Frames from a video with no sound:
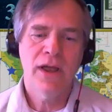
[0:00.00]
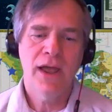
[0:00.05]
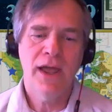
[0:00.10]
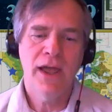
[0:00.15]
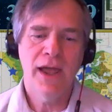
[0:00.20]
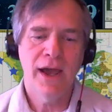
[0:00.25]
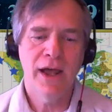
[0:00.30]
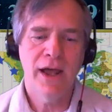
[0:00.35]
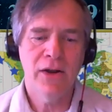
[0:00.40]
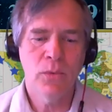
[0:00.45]

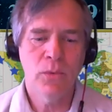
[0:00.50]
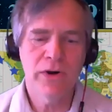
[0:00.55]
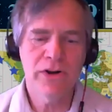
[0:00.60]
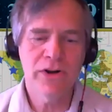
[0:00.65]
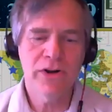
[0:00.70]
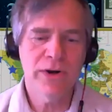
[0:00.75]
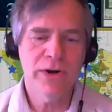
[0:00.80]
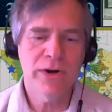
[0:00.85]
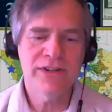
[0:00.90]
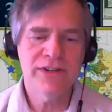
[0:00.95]
And what do
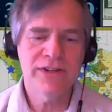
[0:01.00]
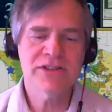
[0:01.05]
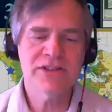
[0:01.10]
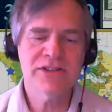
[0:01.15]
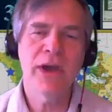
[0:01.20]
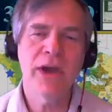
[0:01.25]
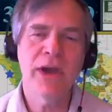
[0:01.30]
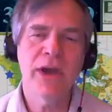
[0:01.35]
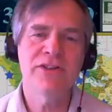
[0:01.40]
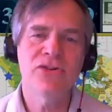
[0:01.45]
you
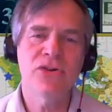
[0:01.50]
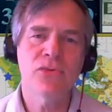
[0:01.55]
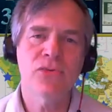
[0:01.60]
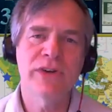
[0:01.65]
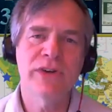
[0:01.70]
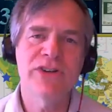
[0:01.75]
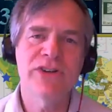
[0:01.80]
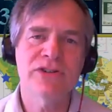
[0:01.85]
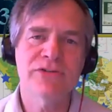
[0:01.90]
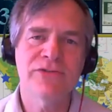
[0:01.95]
anticipate in your
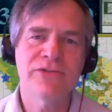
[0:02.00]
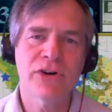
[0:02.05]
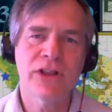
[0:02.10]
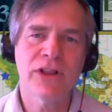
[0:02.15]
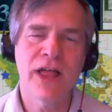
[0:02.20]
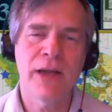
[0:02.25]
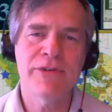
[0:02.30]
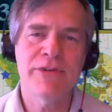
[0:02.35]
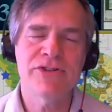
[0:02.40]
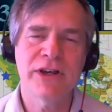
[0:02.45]
region for
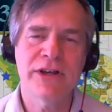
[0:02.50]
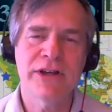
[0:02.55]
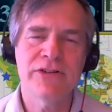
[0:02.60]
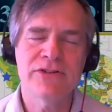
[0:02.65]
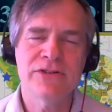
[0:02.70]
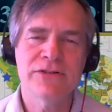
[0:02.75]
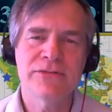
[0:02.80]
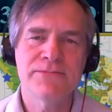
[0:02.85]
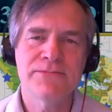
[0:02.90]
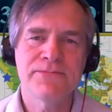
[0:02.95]
climate
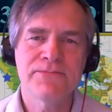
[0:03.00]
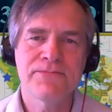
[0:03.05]
change?